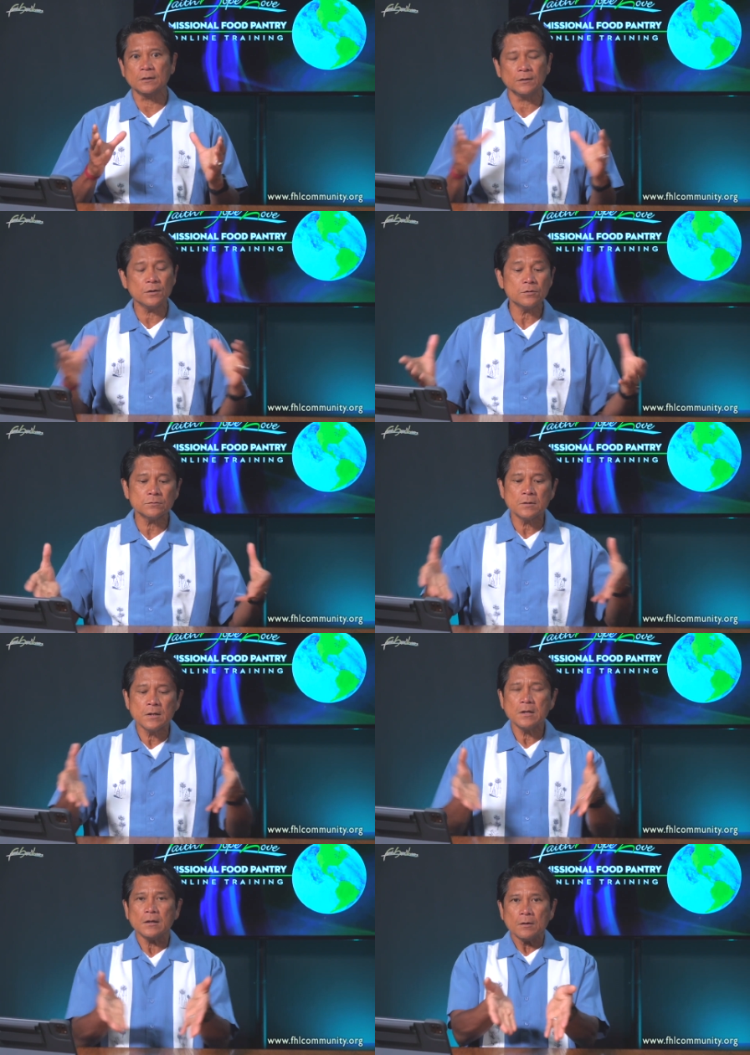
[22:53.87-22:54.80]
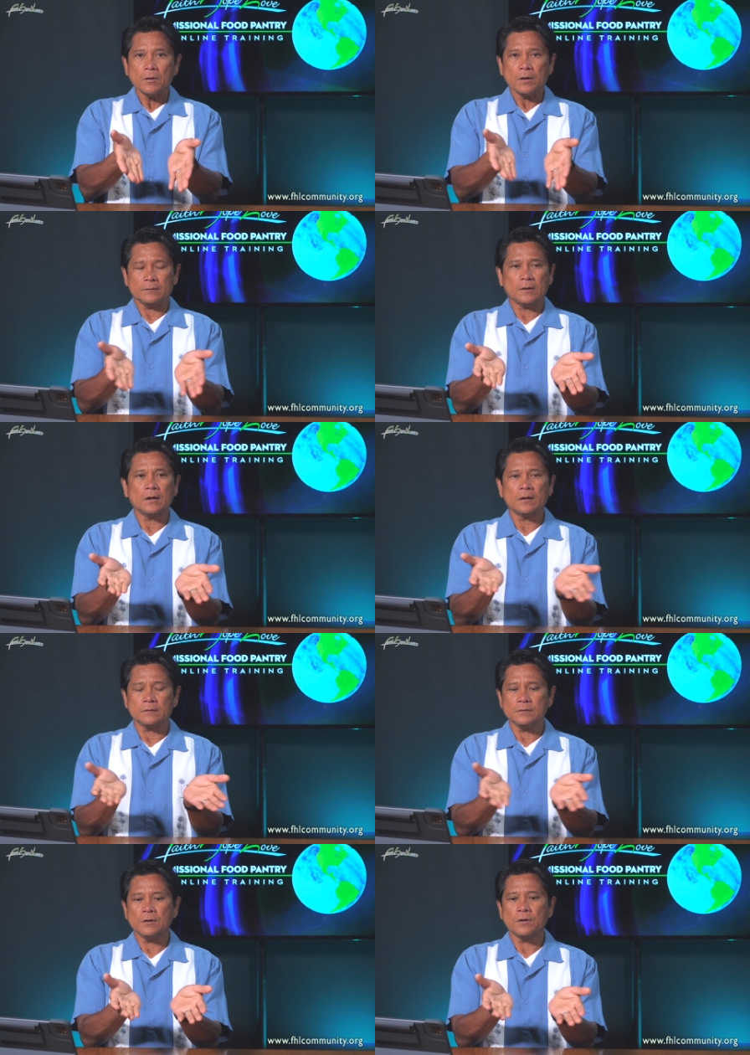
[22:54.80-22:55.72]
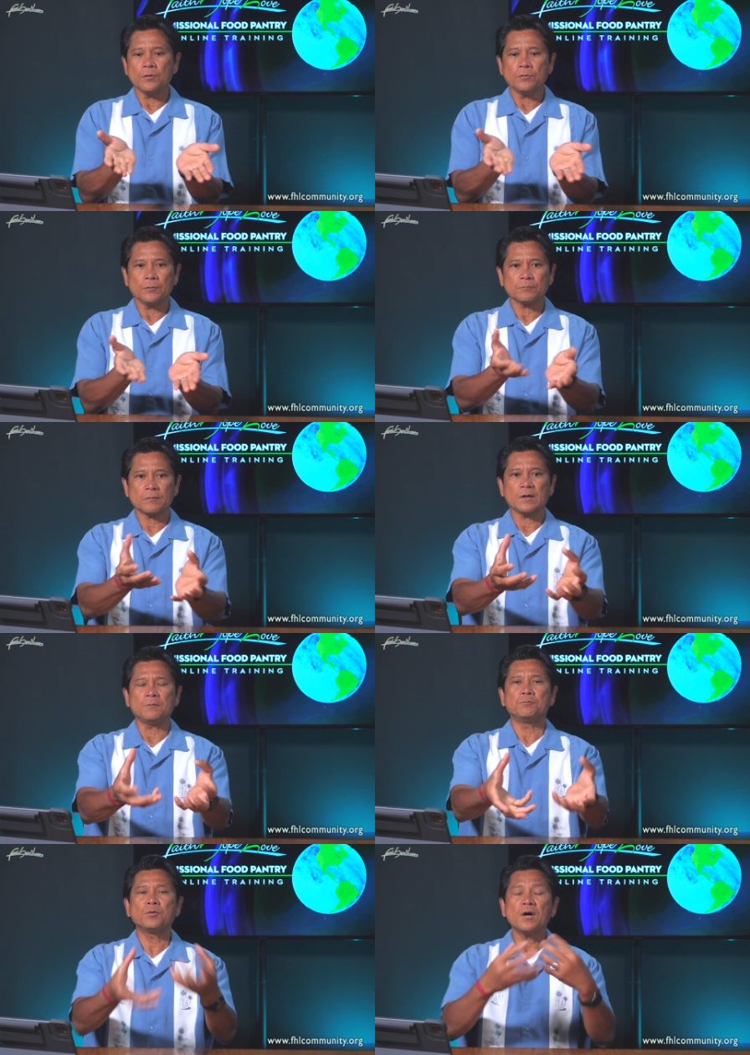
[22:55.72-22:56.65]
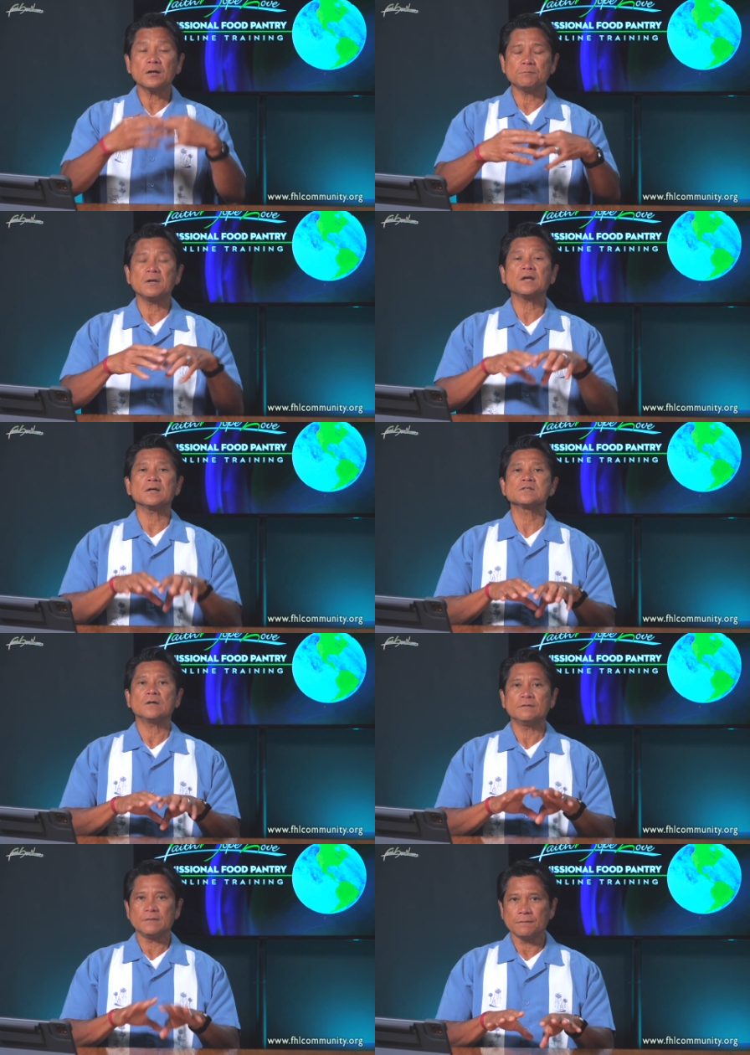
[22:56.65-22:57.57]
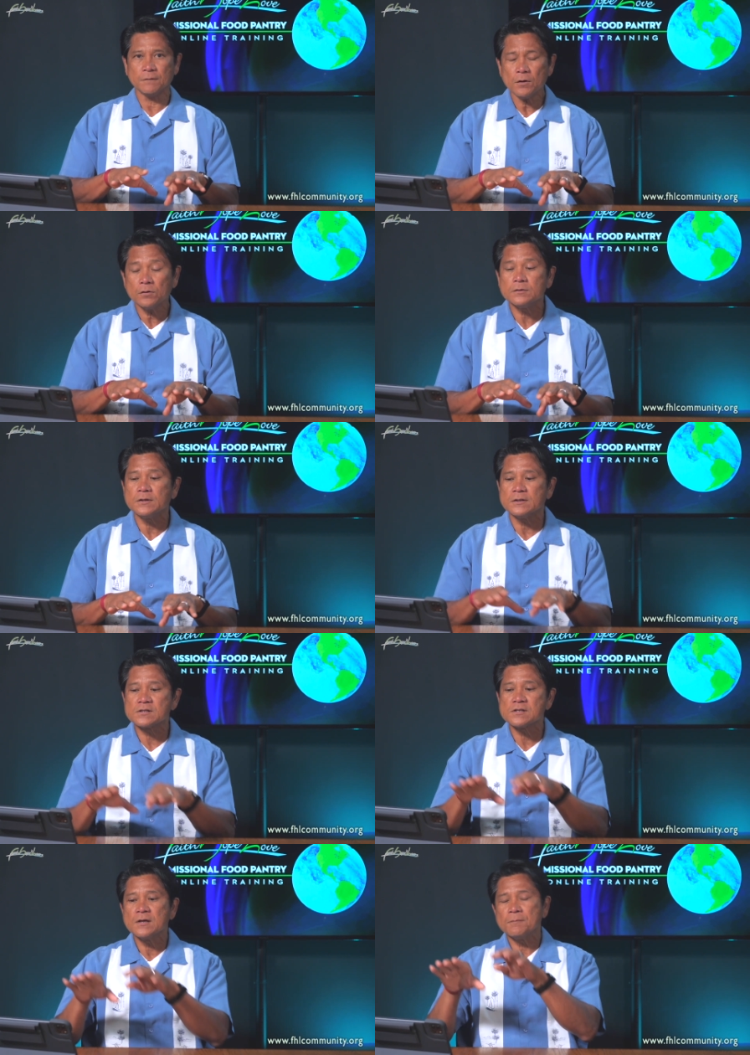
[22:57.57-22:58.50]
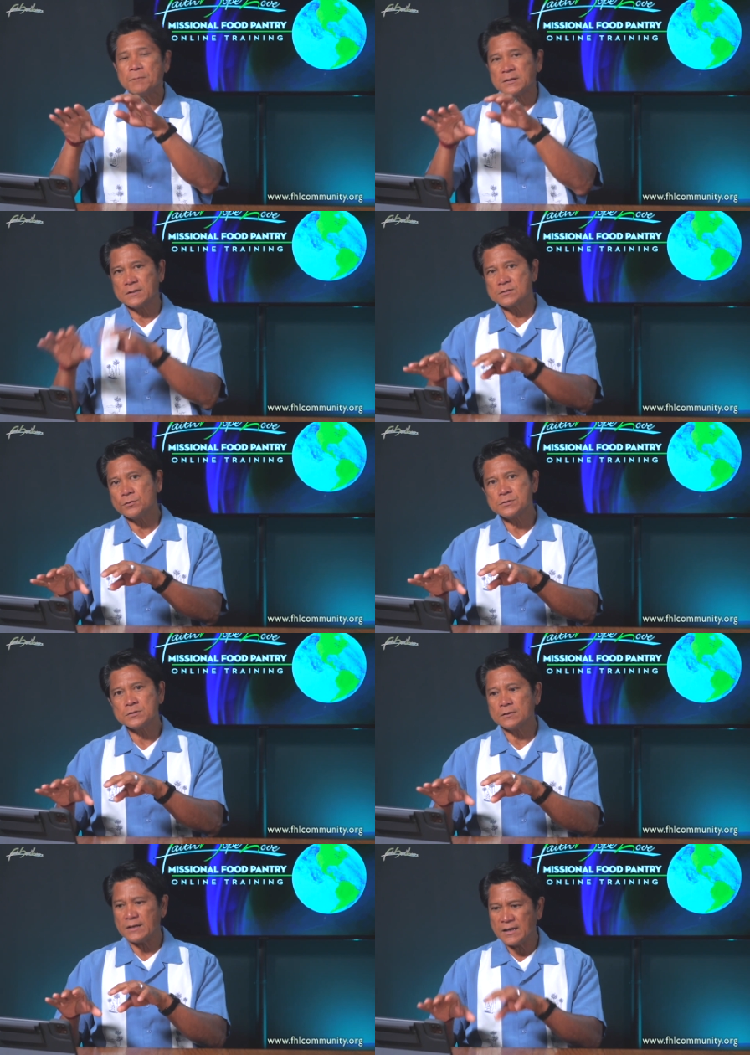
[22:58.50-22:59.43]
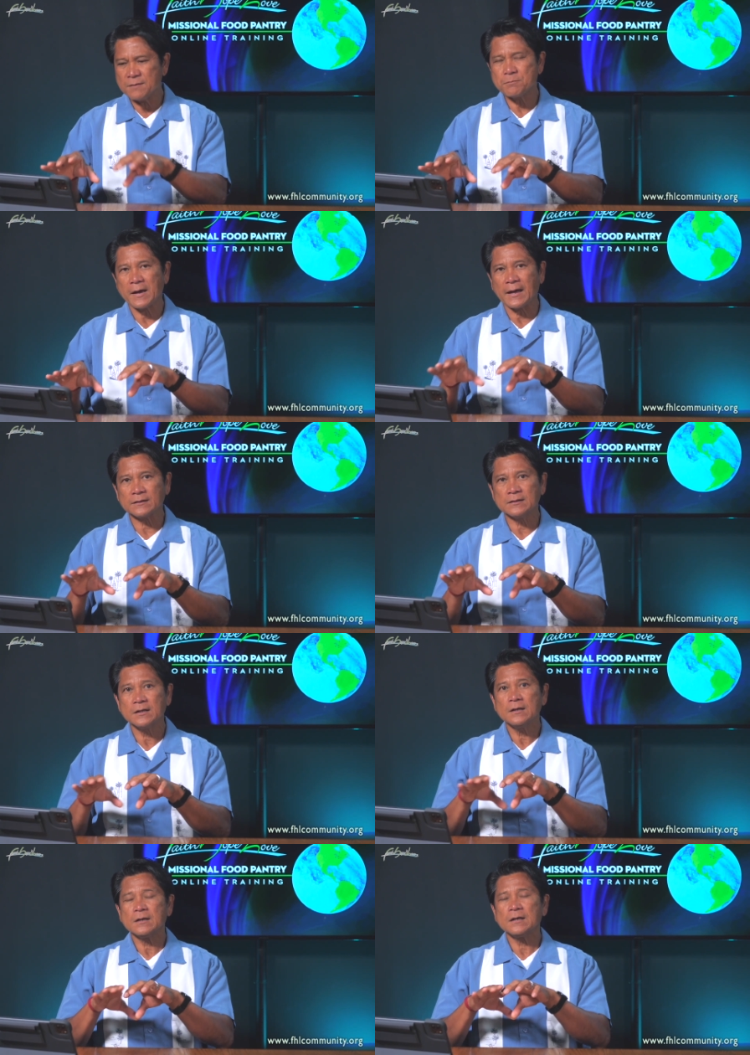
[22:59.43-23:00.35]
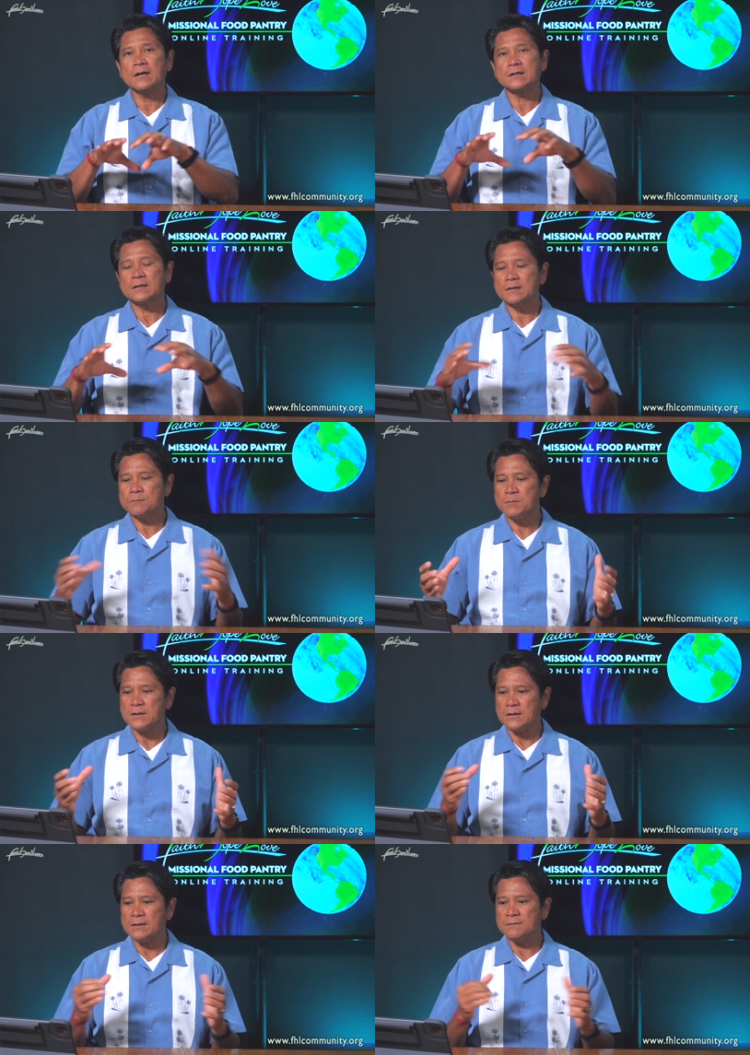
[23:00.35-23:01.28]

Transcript: alone are brought because of the volunteers, but the social impact can be